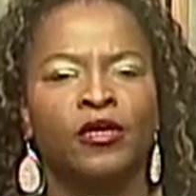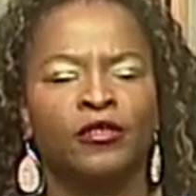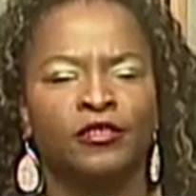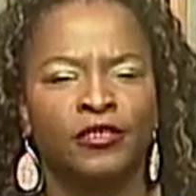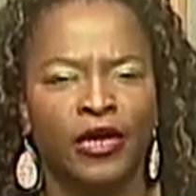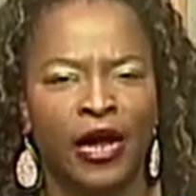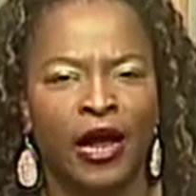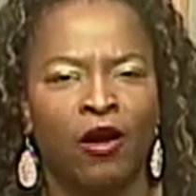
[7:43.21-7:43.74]

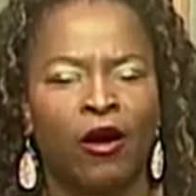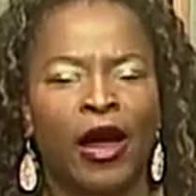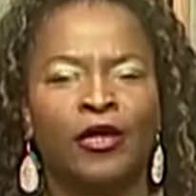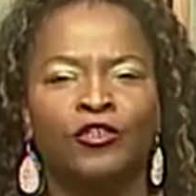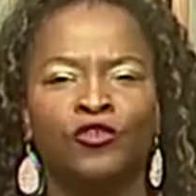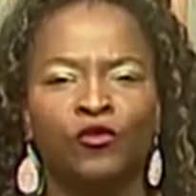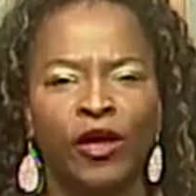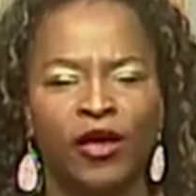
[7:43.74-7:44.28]
Now, I
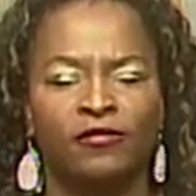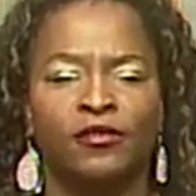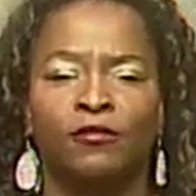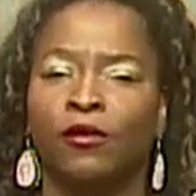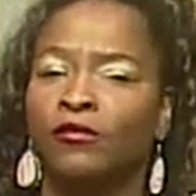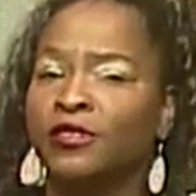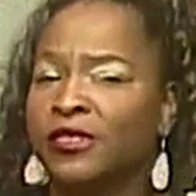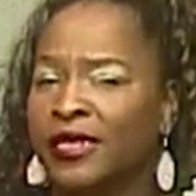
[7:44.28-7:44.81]
do have some
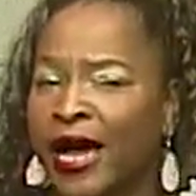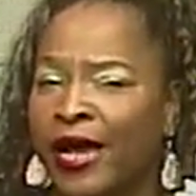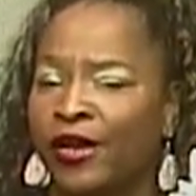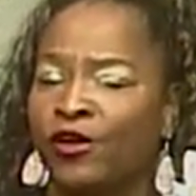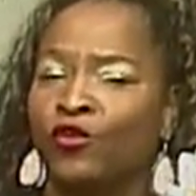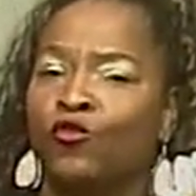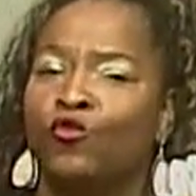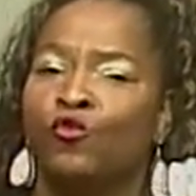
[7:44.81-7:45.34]

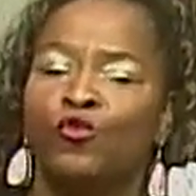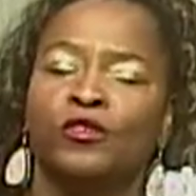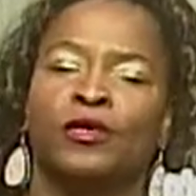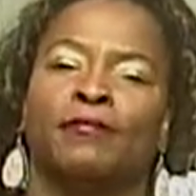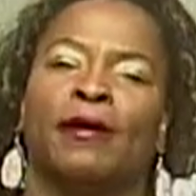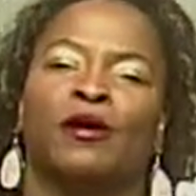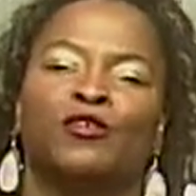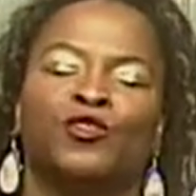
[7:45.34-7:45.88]
exciting news
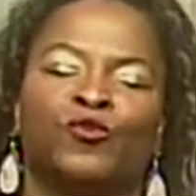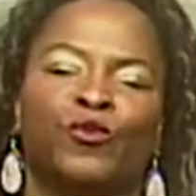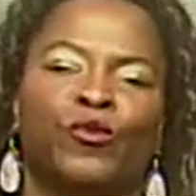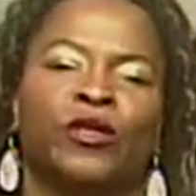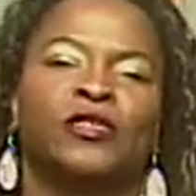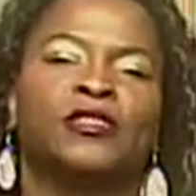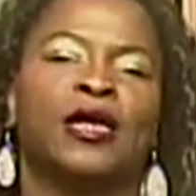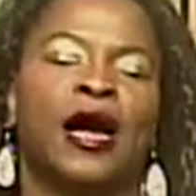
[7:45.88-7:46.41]
about Sweet
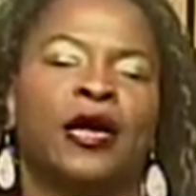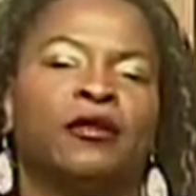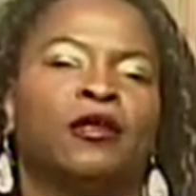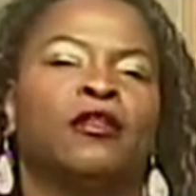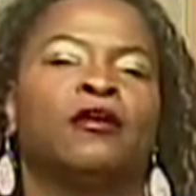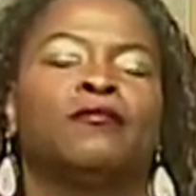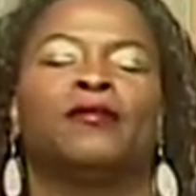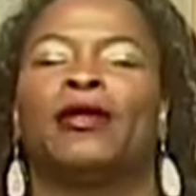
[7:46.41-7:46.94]
Willie's Cotton
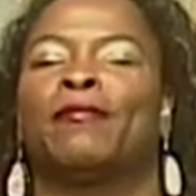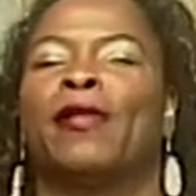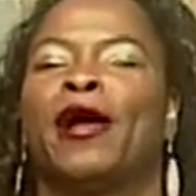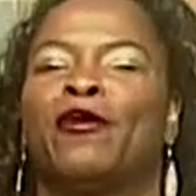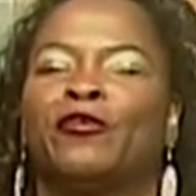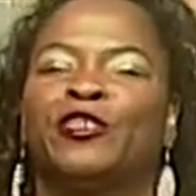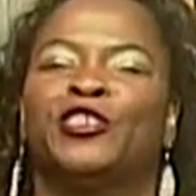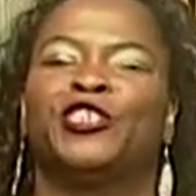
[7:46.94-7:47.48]
Club, but I'm not
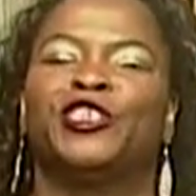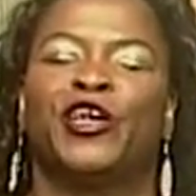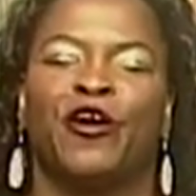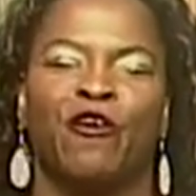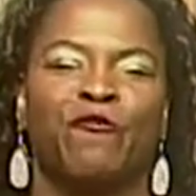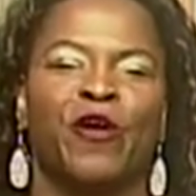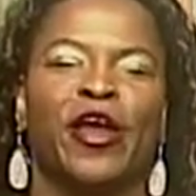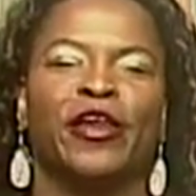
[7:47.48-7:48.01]
going to share it
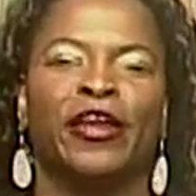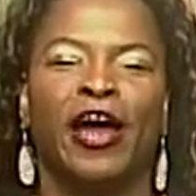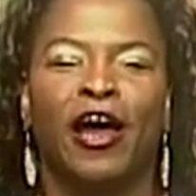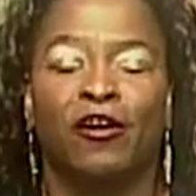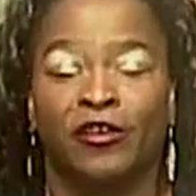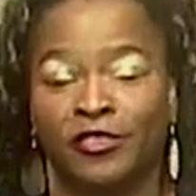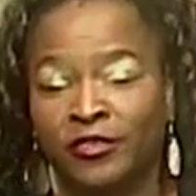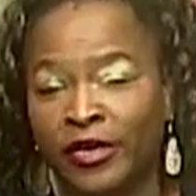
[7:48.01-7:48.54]
right now
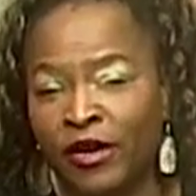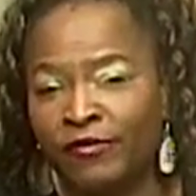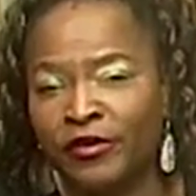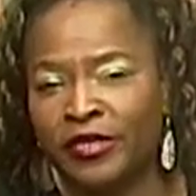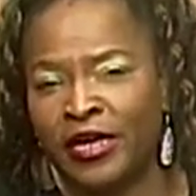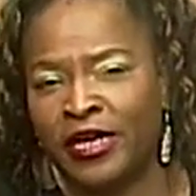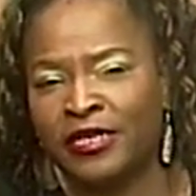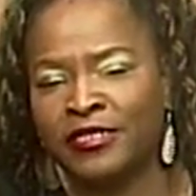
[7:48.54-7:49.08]
until
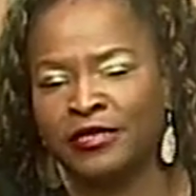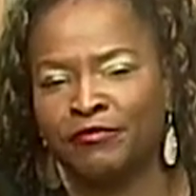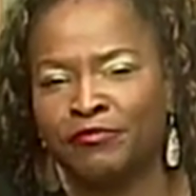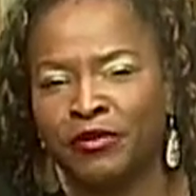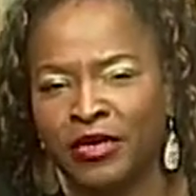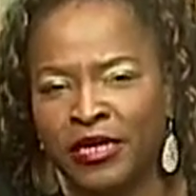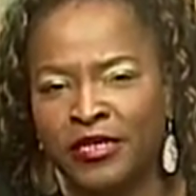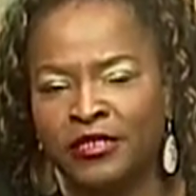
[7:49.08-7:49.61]
everything is in
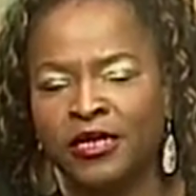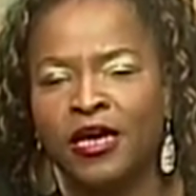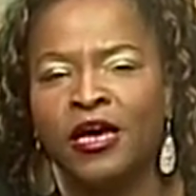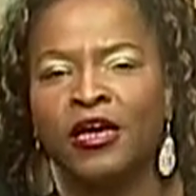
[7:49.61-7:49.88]
place.